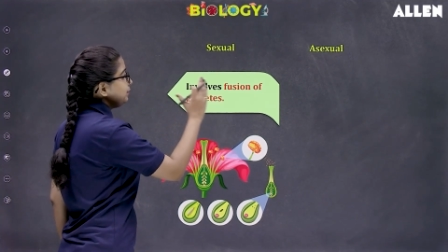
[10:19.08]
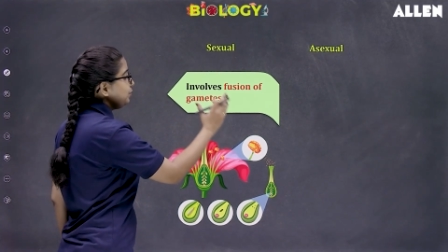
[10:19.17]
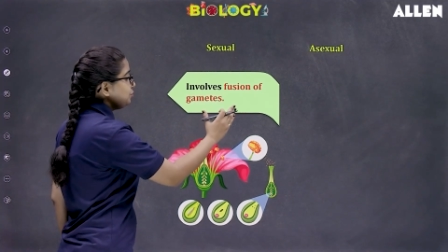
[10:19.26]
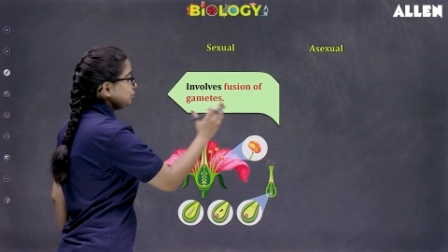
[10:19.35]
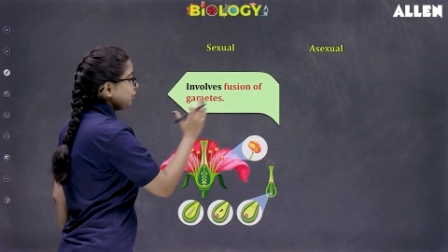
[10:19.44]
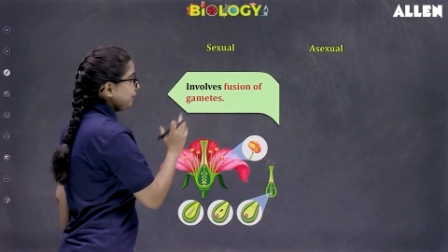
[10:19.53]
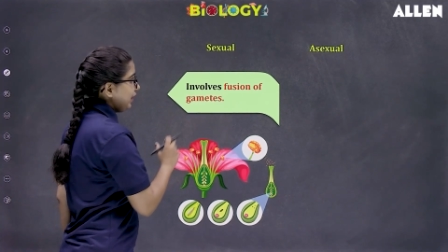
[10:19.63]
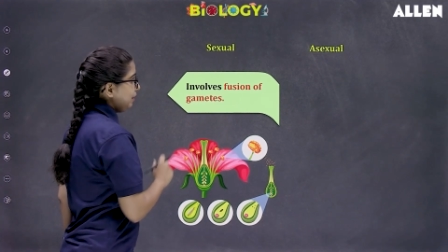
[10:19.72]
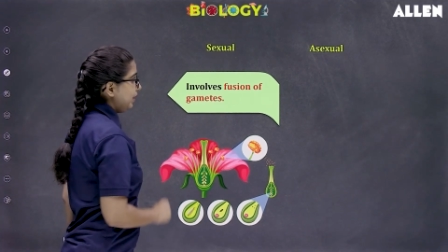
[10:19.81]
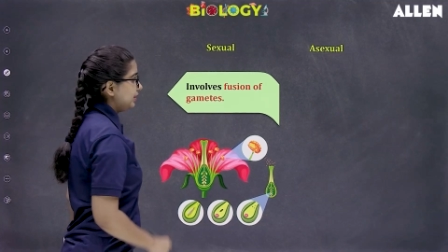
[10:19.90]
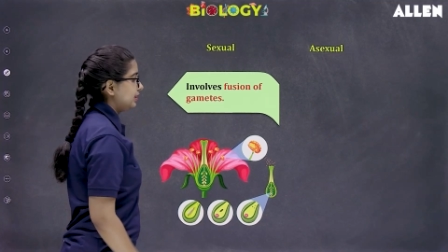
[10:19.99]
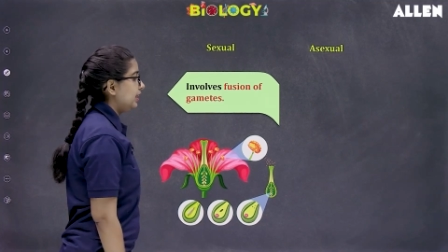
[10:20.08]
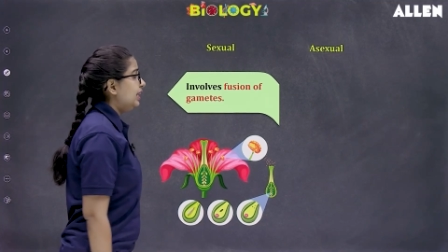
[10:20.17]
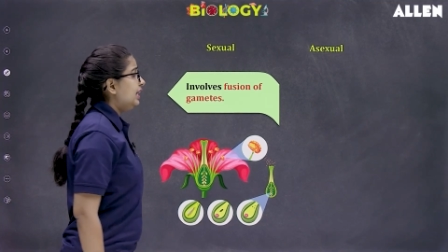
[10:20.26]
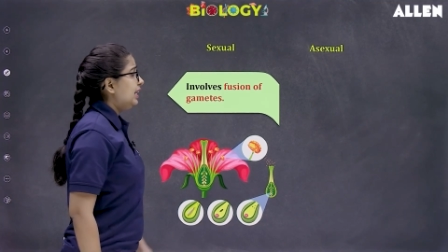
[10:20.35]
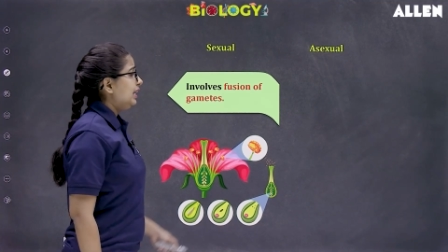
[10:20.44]
fusion of gametes.
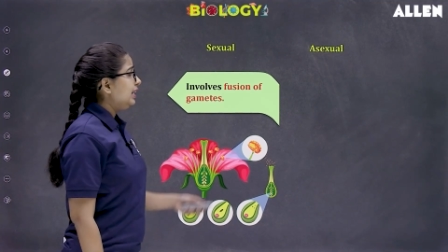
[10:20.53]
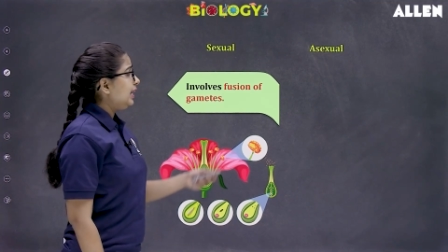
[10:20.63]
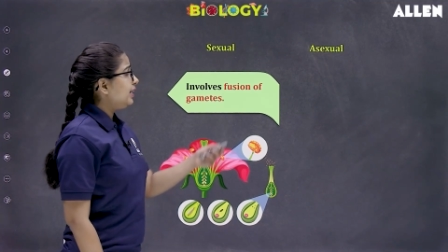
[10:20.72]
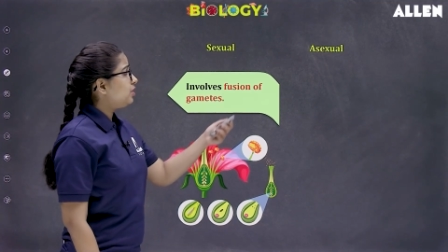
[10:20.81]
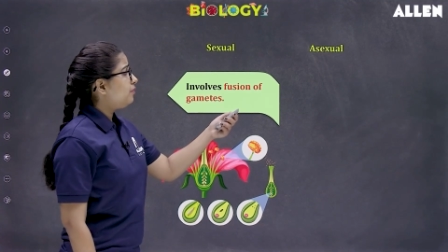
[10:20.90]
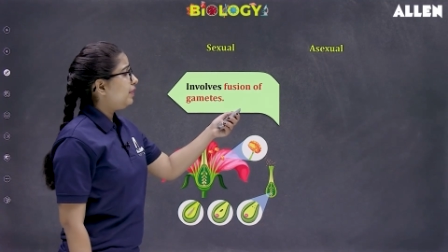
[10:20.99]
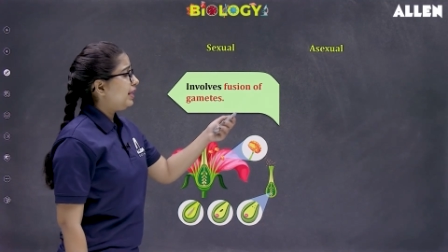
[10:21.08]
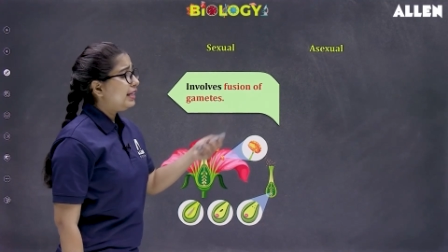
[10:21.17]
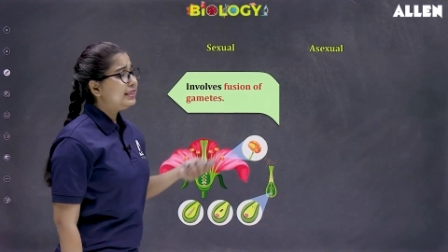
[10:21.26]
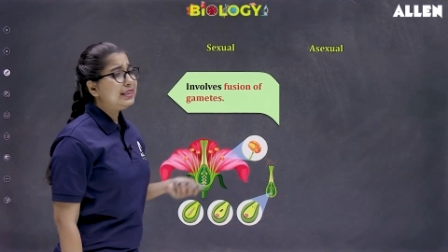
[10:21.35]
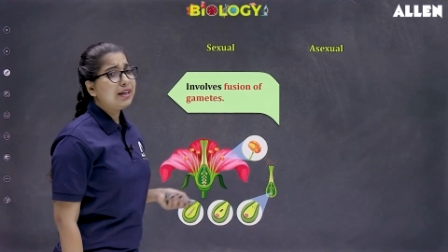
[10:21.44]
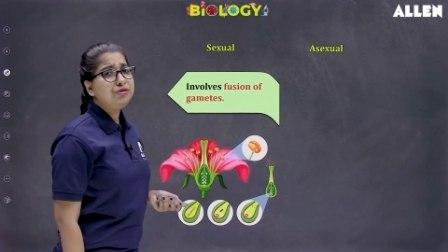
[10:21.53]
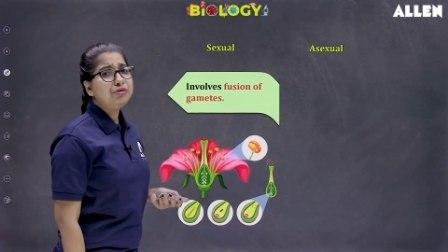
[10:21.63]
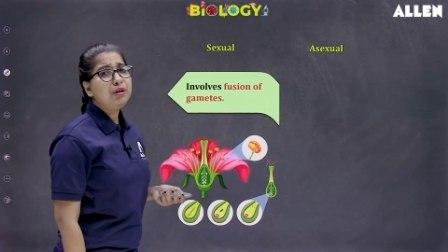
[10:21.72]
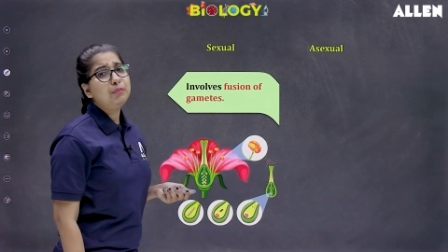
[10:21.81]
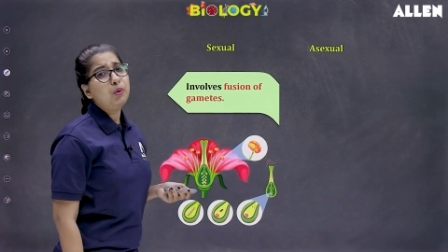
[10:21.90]
In case of
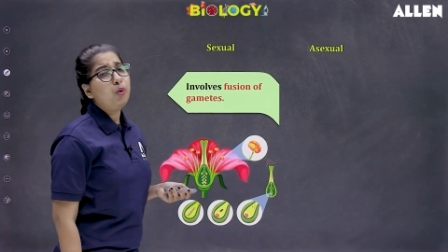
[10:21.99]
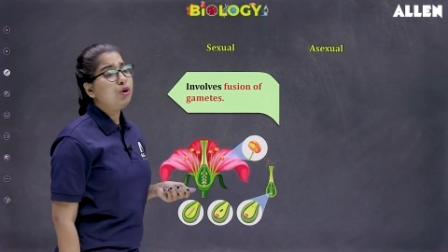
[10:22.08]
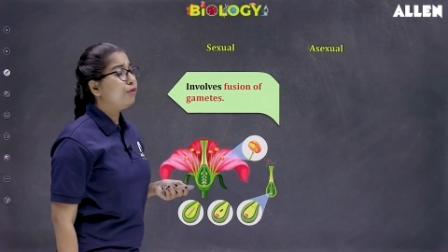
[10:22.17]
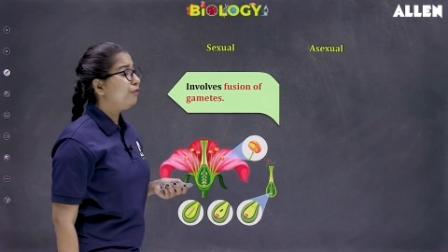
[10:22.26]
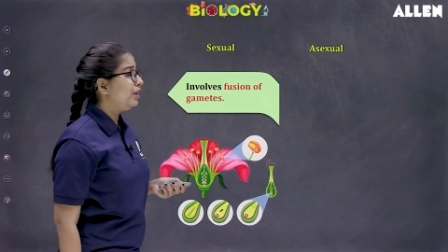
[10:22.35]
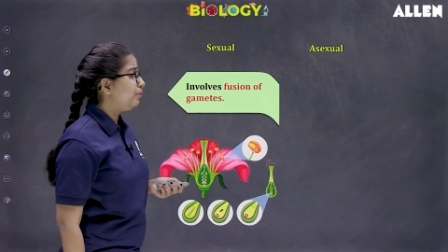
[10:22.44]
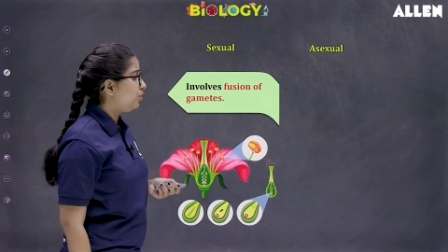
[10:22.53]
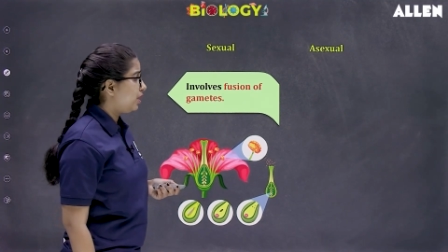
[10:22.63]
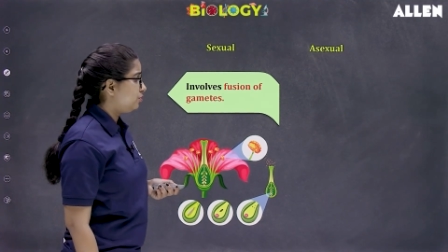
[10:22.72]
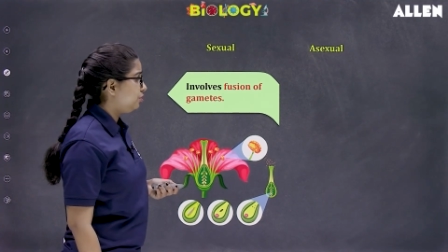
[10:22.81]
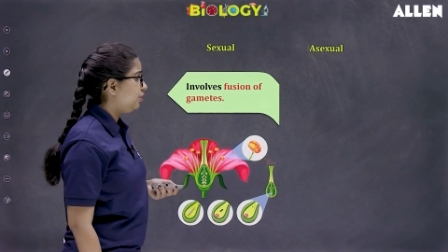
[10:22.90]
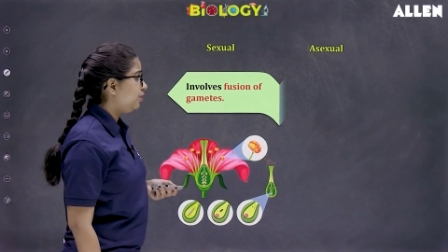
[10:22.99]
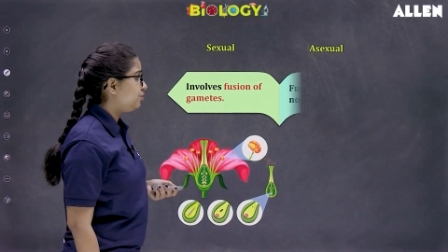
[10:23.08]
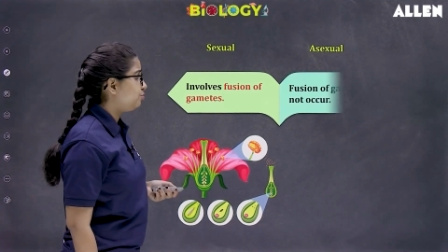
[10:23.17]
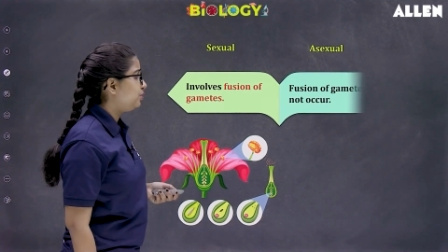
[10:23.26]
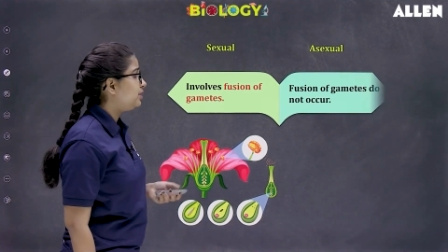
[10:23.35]
asexual mode of reproduction, dear
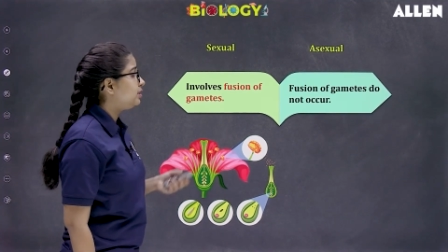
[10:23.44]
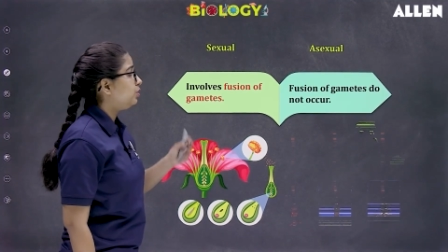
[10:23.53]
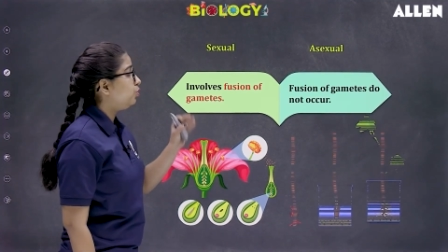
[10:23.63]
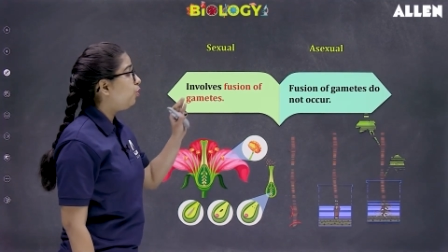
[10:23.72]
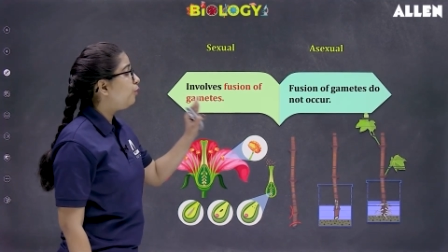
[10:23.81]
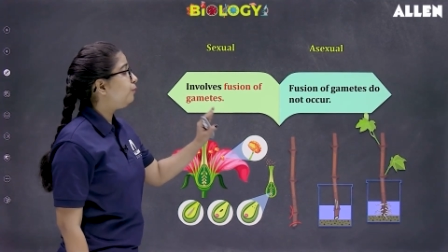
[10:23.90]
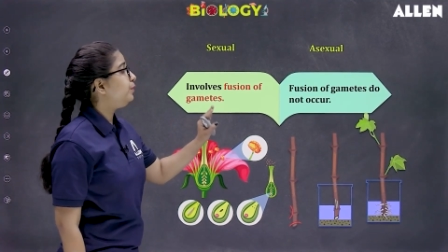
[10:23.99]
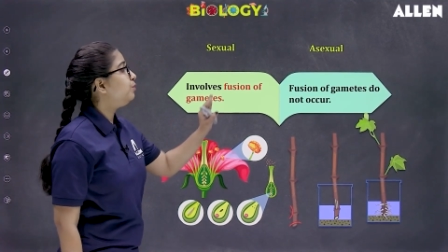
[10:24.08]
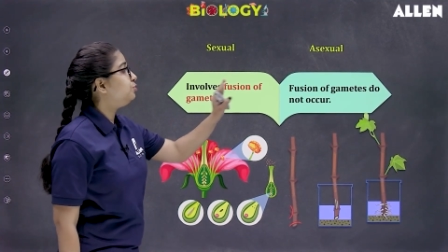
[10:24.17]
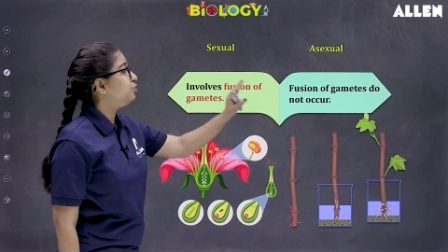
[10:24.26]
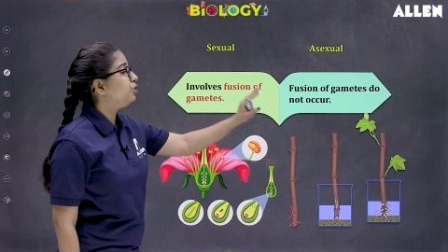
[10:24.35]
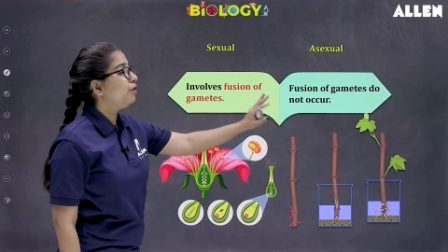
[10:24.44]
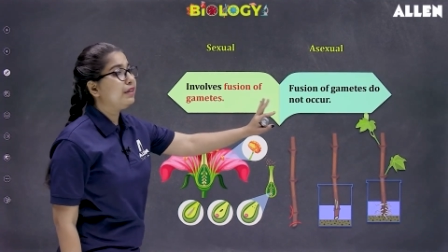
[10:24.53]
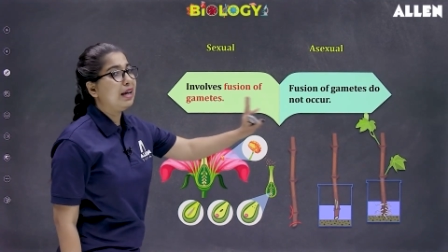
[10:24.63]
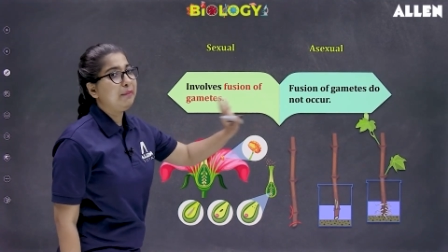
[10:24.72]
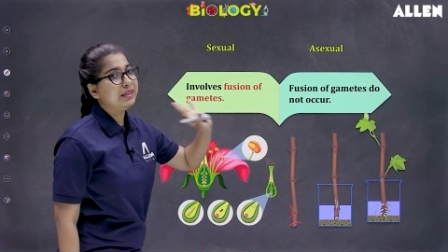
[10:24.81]
students, no fusion
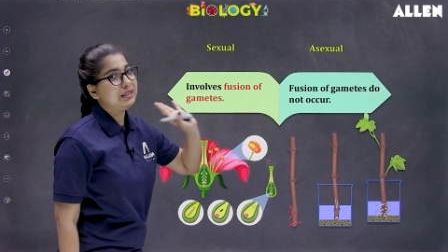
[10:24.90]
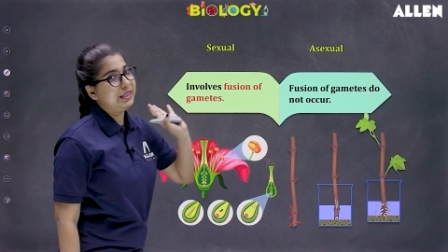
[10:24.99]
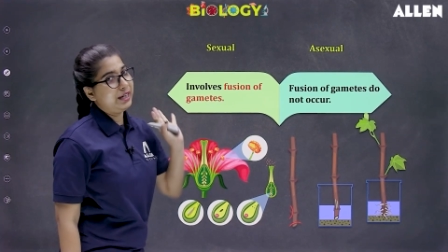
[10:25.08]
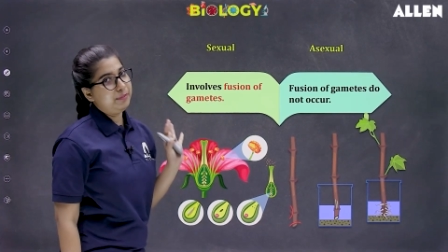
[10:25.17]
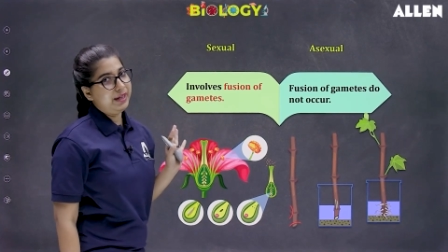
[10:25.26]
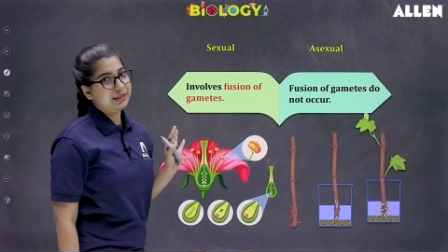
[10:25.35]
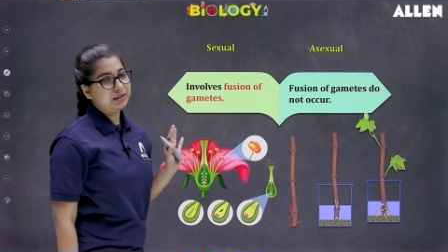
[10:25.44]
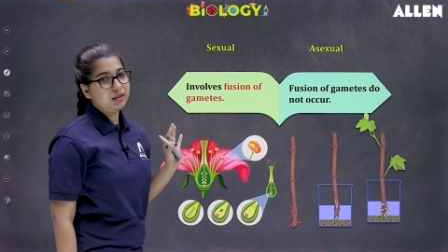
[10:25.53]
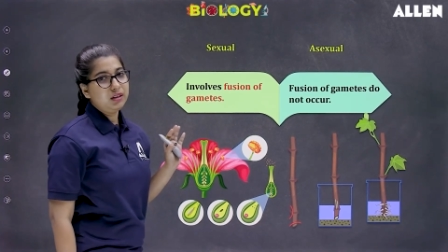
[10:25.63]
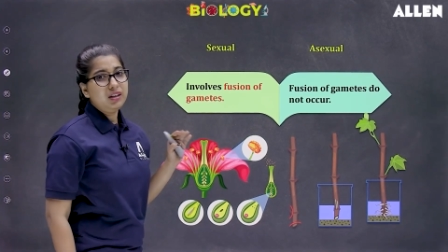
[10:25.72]
of gametes take place.